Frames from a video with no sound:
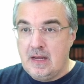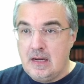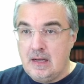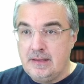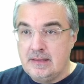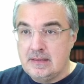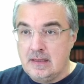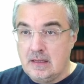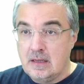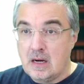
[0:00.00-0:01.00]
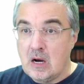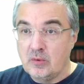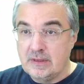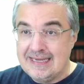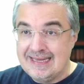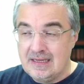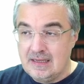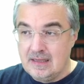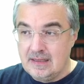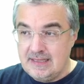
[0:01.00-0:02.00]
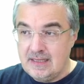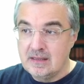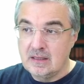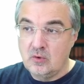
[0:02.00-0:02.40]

this ground signal